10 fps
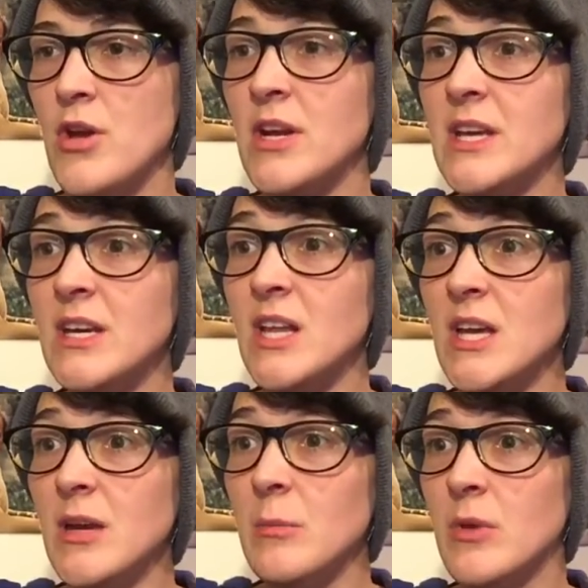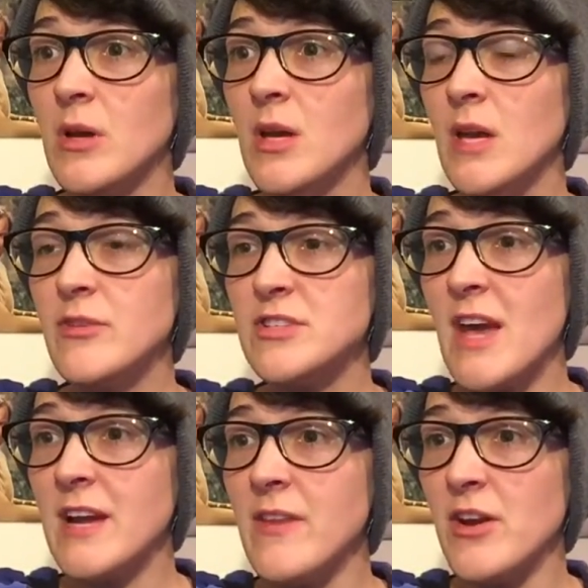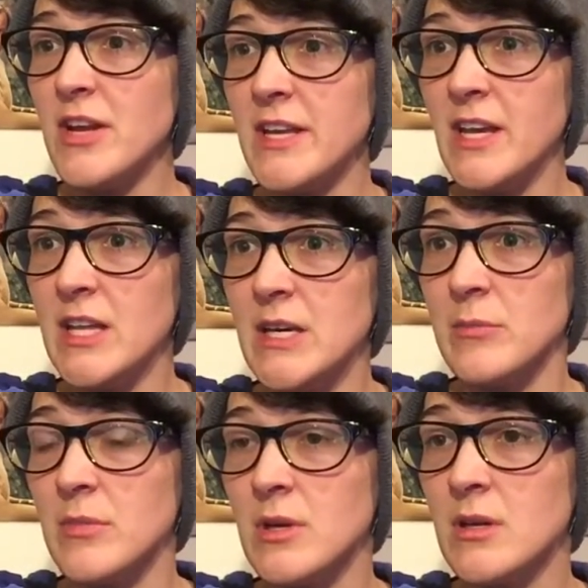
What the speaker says: you're gonna kill him! If you're stuck in there, you're gonna kill him!